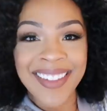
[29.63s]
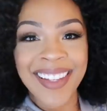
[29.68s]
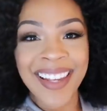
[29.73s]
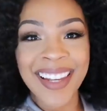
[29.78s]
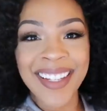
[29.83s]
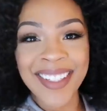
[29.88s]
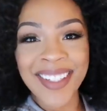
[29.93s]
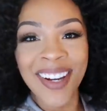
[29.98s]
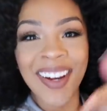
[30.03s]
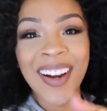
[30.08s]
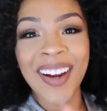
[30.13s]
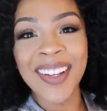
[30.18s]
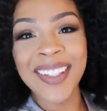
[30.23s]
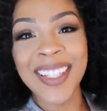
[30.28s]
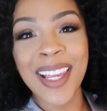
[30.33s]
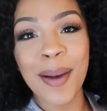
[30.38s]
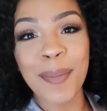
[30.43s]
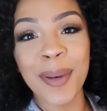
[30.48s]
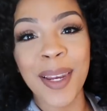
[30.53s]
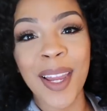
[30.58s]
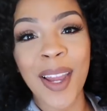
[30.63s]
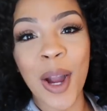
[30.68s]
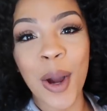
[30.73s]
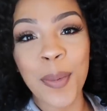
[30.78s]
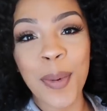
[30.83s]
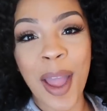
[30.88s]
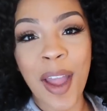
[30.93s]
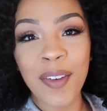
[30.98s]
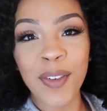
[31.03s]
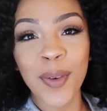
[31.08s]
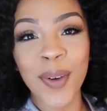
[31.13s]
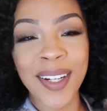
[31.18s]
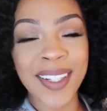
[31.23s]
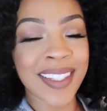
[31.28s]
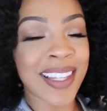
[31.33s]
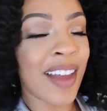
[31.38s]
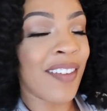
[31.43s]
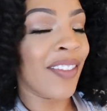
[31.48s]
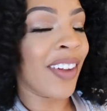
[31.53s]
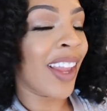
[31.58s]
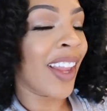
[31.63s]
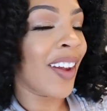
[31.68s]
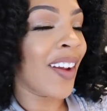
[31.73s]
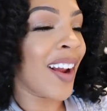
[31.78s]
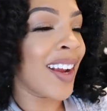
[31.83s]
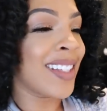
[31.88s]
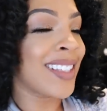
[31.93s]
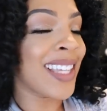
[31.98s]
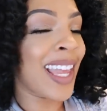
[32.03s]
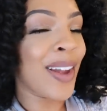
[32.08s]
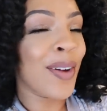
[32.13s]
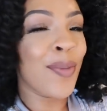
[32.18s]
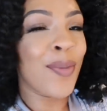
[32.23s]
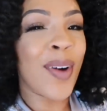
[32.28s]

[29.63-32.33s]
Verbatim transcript: It's your girl Dominique. Hope everyone is having a great day.